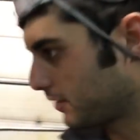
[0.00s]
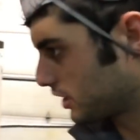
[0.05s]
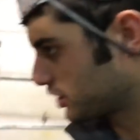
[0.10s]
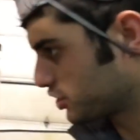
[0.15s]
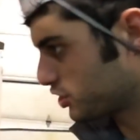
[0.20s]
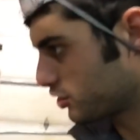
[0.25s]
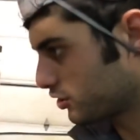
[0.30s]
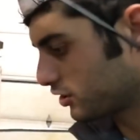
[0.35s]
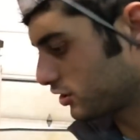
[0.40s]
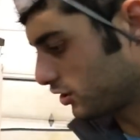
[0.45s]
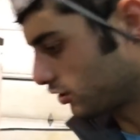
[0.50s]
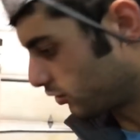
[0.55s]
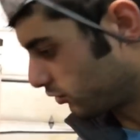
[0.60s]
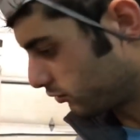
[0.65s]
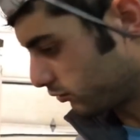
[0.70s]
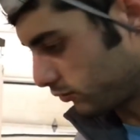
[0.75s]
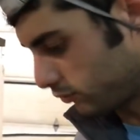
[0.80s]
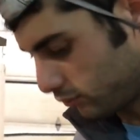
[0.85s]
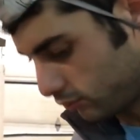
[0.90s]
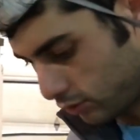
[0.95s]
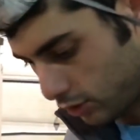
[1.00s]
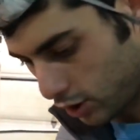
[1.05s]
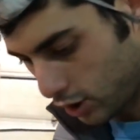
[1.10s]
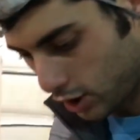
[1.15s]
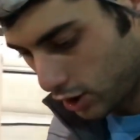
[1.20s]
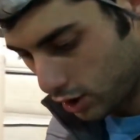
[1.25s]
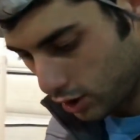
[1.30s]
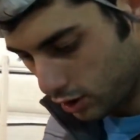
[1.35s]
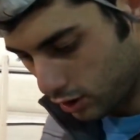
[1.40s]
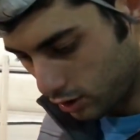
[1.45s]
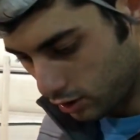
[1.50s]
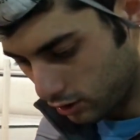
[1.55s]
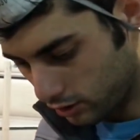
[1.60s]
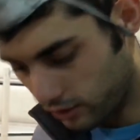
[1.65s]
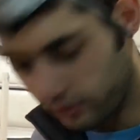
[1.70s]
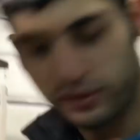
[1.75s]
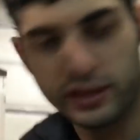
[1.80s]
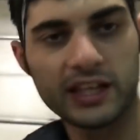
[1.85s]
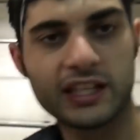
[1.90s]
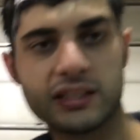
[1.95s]
Make sure you know
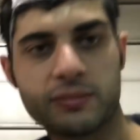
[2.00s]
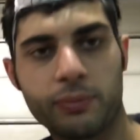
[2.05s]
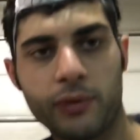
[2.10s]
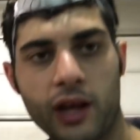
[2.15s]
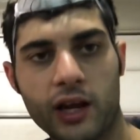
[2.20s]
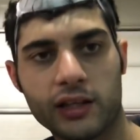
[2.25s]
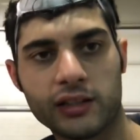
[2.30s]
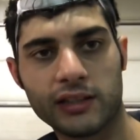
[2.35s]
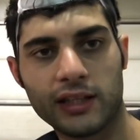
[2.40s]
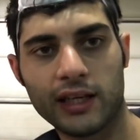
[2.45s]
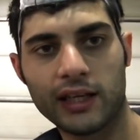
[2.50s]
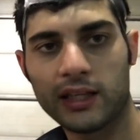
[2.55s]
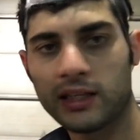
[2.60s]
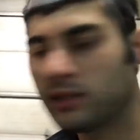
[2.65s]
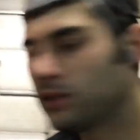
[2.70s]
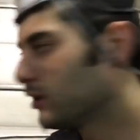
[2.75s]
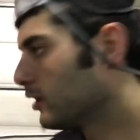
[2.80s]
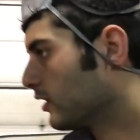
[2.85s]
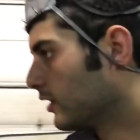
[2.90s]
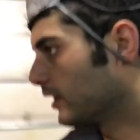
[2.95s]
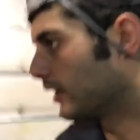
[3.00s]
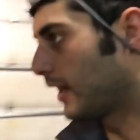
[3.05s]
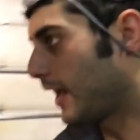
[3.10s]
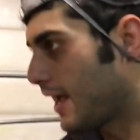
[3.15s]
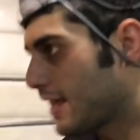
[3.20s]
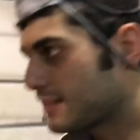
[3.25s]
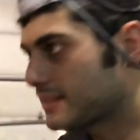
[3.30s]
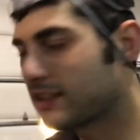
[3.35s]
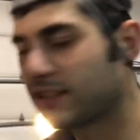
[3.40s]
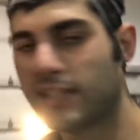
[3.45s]
the thing's plugged in, it has